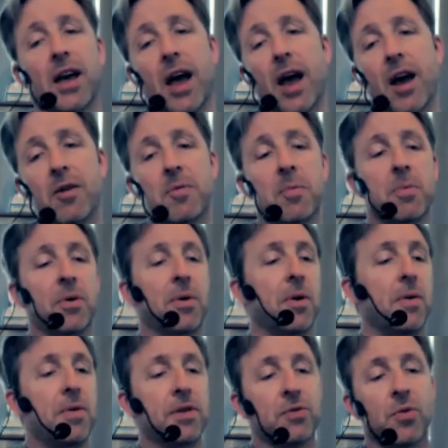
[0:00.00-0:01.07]
I
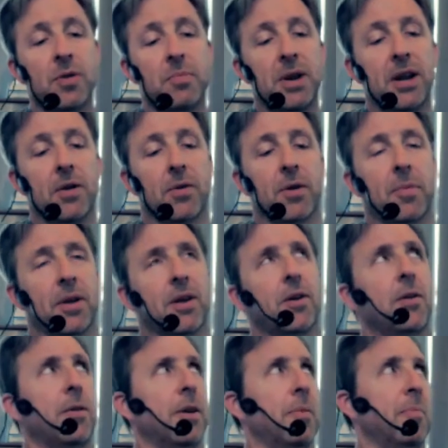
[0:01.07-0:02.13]
remember this one meeting where I'm like,
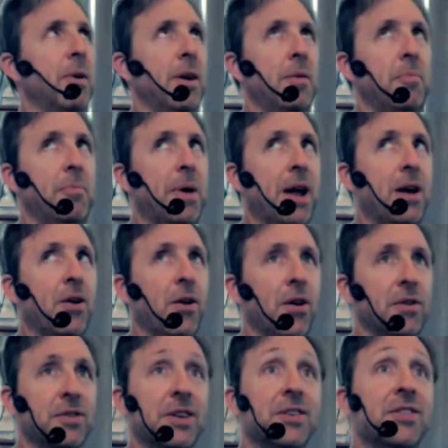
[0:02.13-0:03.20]
my back
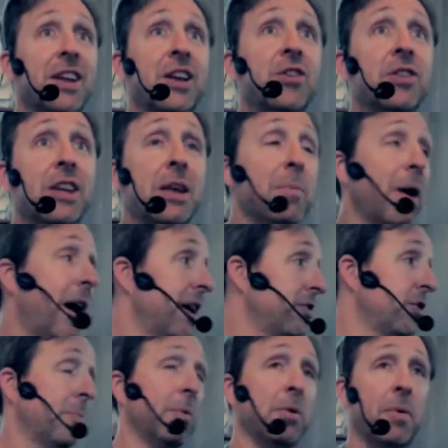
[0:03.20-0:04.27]
hurts. And it's because I couldn't keep my
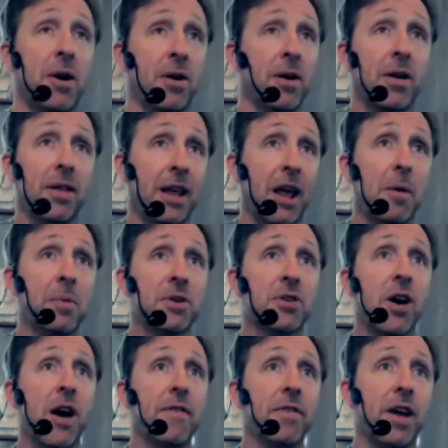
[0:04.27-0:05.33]
eyes open about like how
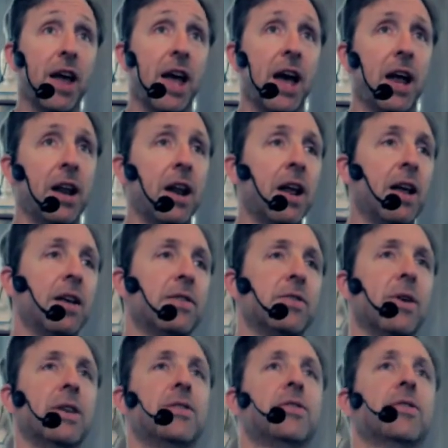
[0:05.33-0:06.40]
much coffee I had.
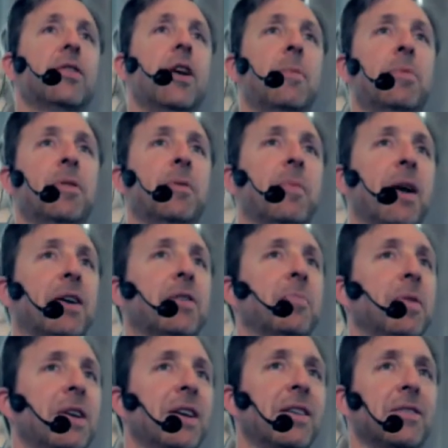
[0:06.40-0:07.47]
So I stood up in the back of the
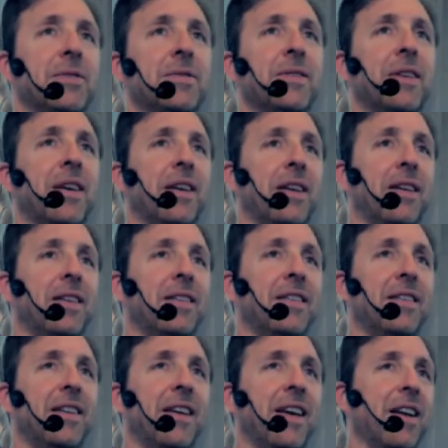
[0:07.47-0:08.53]
meeting
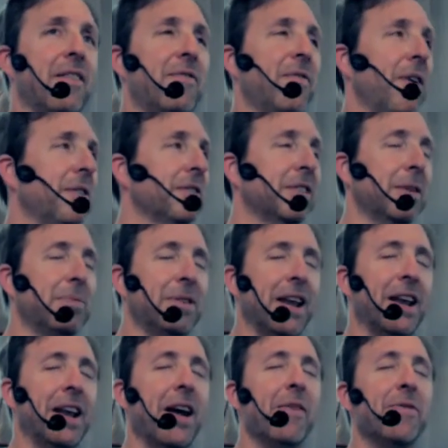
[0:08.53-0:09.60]
and I fell asleep
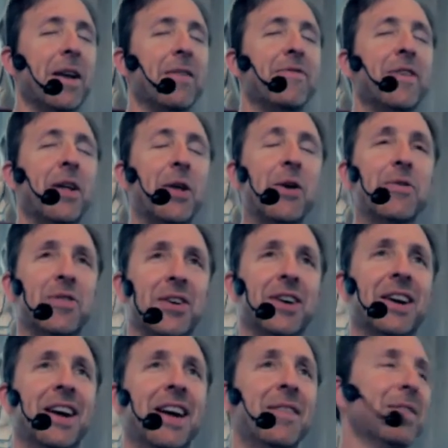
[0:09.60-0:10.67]
standing up and I fell
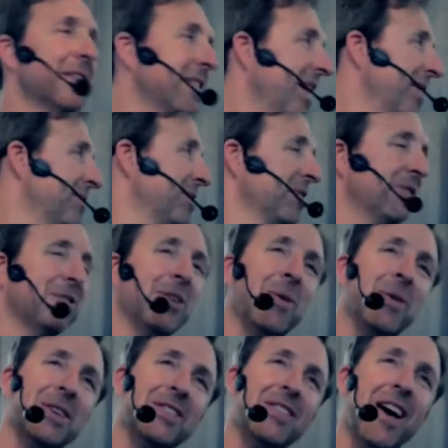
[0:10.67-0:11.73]
over because I was just
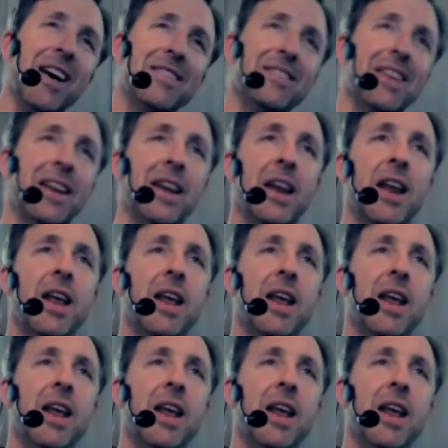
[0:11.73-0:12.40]
so exhausted.